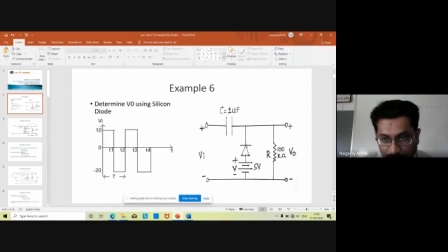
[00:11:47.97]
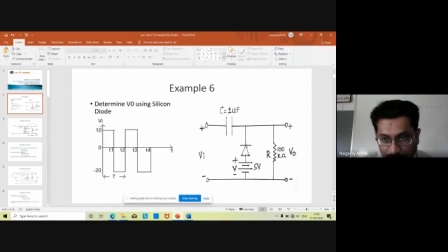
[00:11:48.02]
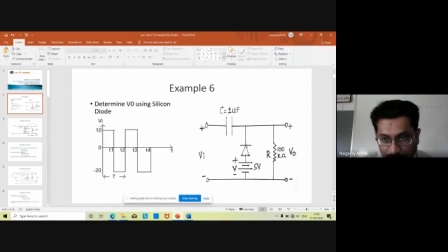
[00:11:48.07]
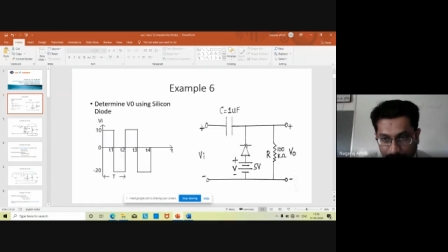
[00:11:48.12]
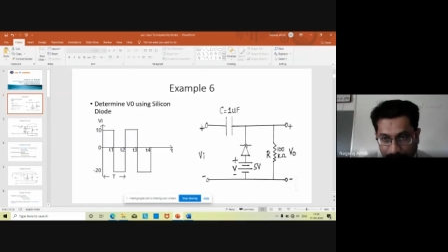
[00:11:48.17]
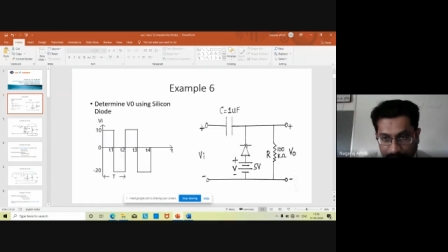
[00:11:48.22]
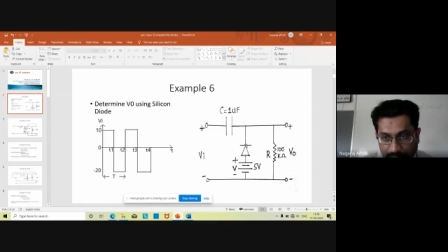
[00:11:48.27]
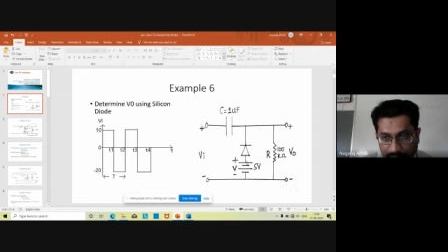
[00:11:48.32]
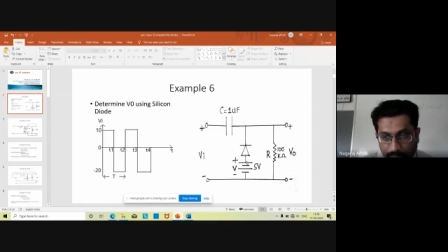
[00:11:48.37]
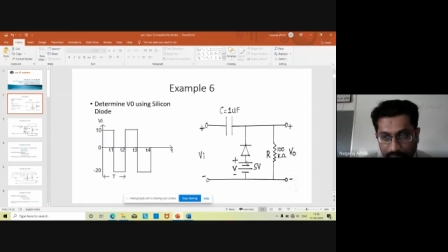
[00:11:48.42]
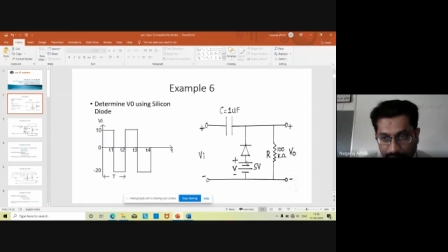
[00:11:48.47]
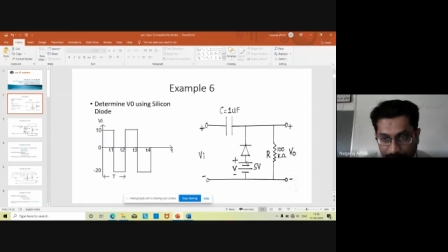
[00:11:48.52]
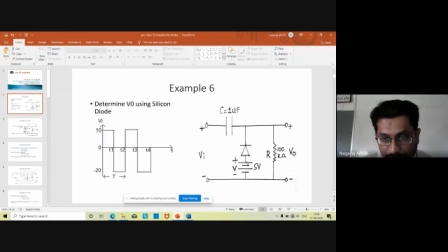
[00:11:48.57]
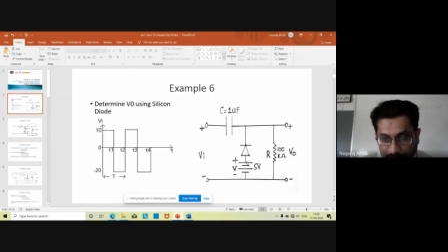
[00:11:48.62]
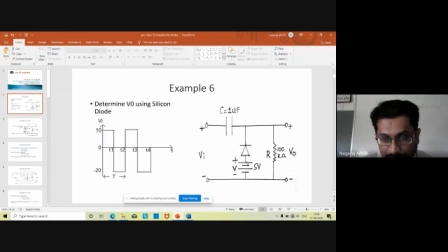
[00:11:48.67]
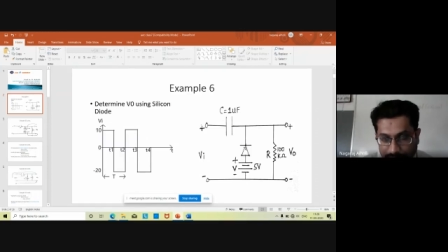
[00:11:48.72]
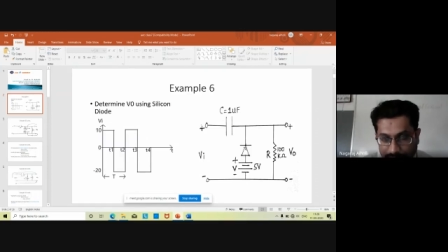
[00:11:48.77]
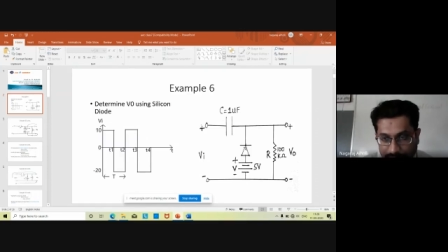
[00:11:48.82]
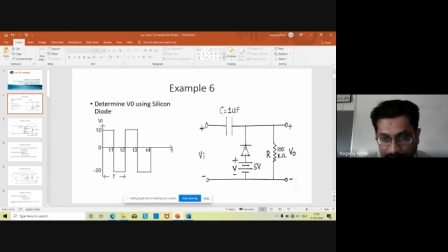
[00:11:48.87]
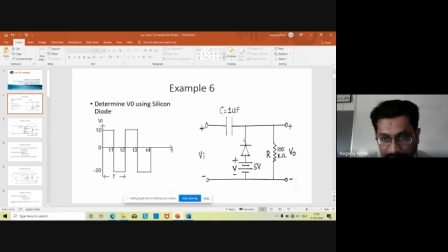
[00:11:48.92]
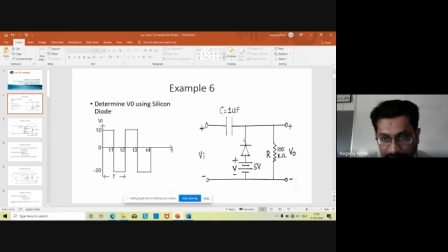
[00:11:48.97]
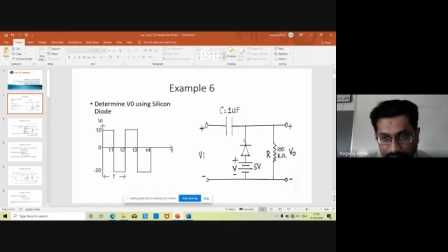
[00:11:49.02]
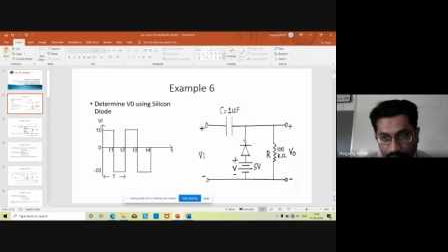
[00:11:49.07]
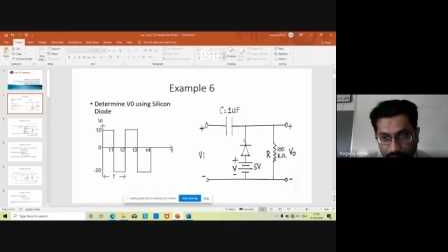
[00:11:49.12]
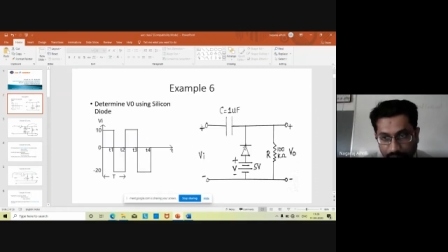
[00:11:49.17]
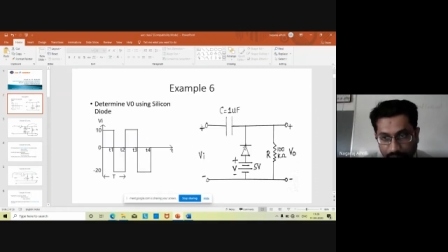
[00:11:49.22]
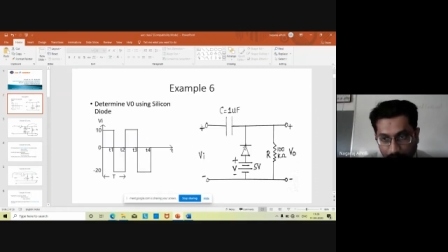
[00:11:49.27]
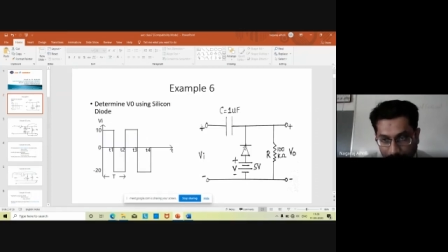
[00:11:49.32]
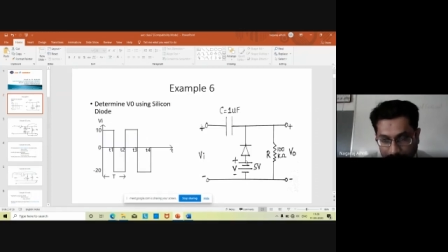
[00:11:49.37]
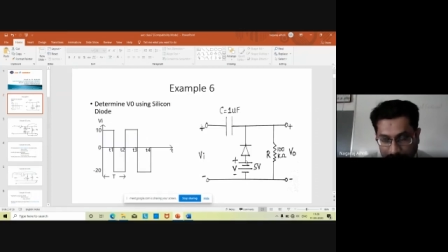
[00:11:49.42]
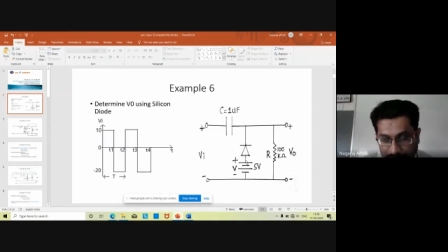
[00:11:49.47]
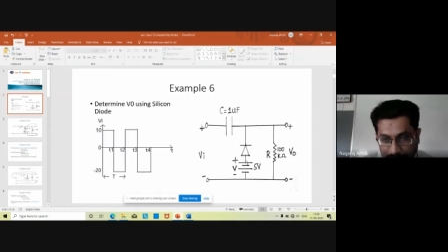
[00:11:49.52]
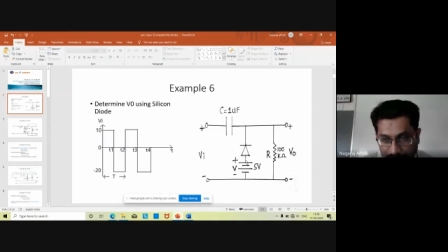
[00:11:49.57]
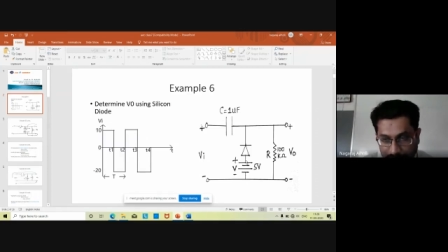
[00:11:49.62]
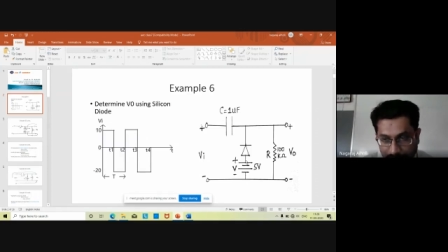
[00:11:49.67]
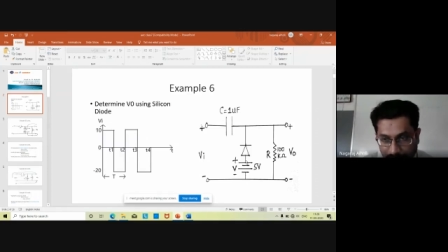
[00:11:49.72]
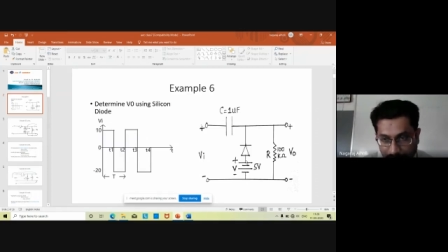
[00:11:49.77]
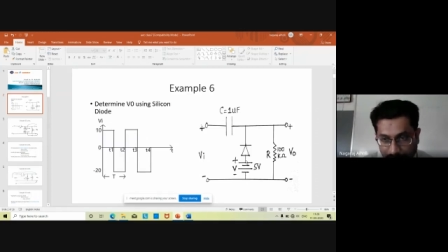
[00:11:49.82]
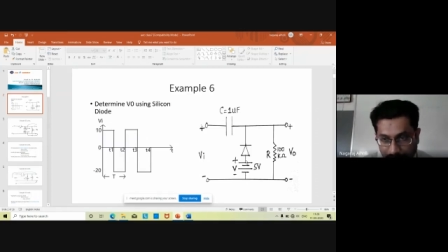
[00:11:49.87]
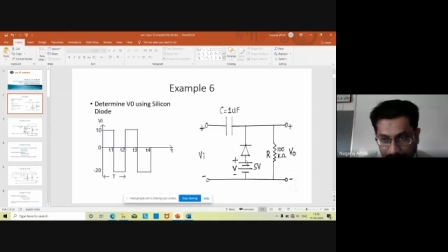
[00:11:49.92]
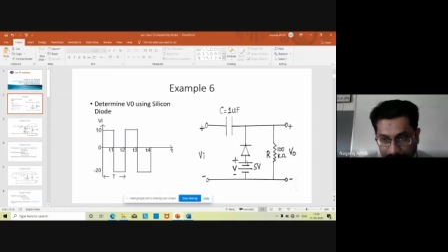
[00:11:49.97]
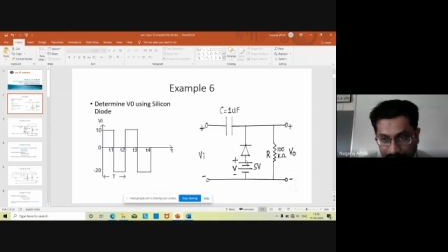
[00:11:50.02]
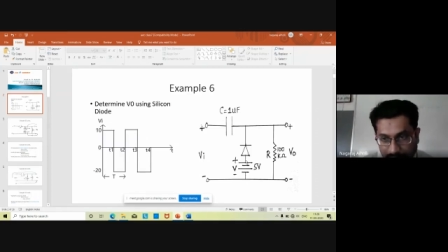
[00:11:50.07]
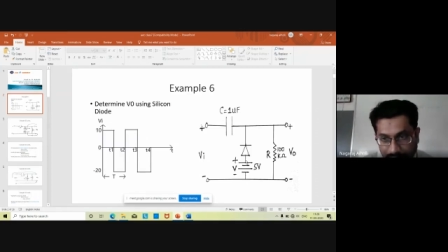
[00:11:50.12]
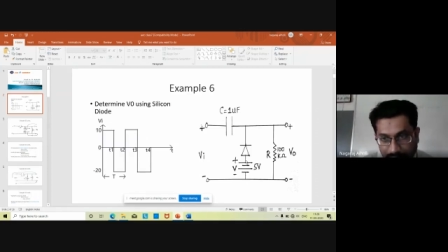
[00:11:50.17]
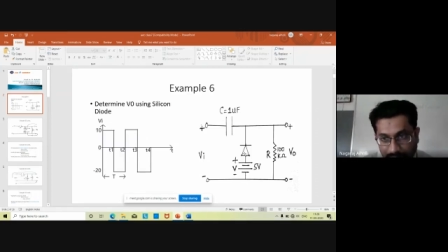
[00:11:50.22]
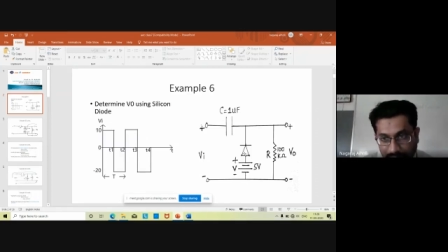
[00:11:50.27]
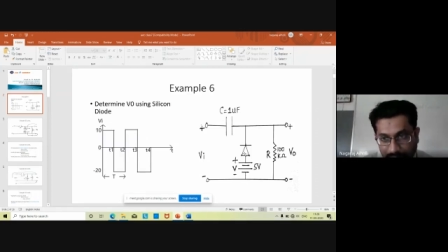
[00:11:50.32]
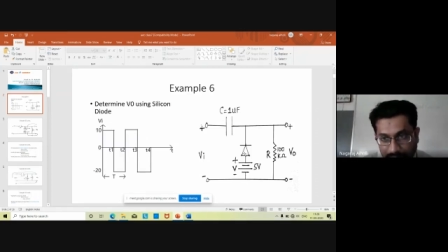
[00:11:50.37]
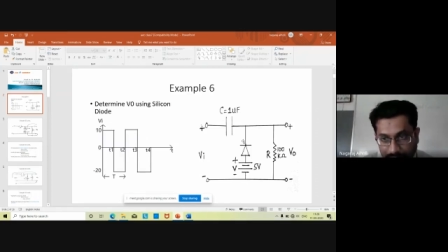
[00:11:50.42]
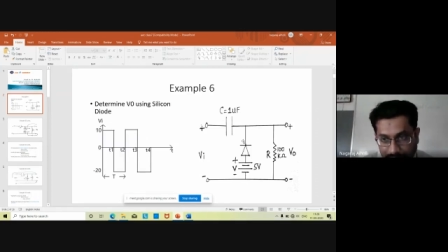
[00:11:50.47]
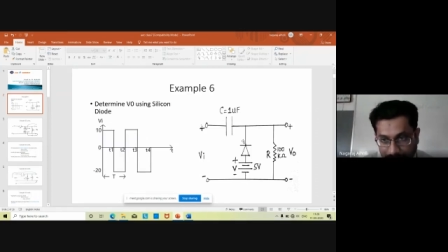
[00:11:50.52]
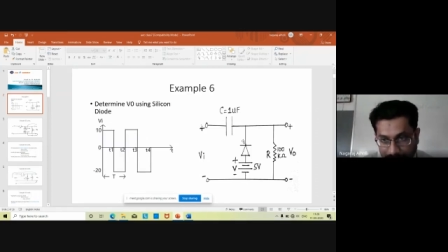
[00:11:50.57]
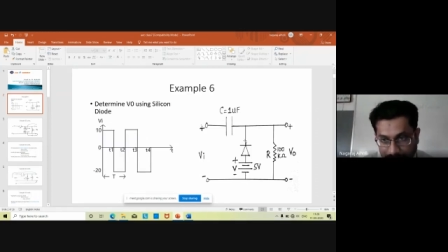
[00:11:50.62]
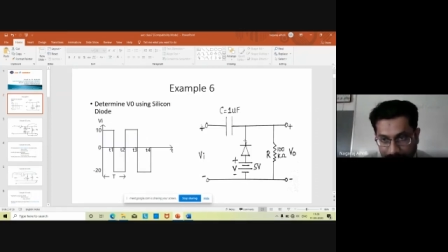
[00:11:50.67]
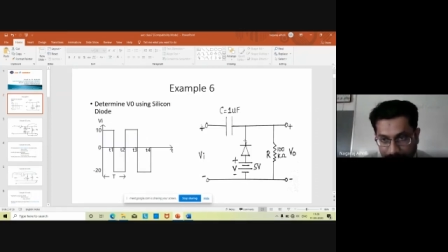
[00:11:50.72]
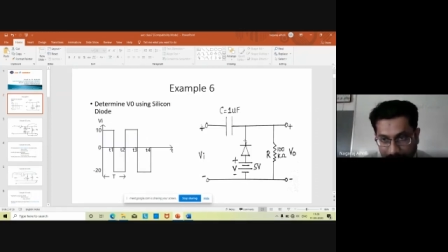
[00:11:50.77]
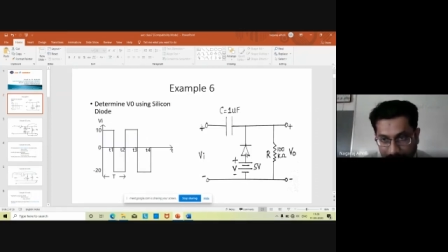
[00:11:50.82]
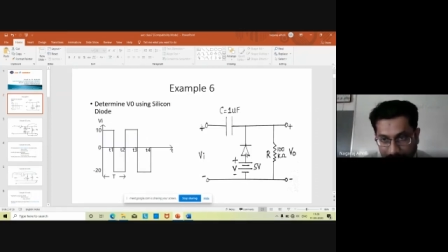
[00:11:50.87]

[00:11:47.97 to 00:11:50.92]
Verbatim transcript: When diode becomes reverse biased, it is open circuit, right?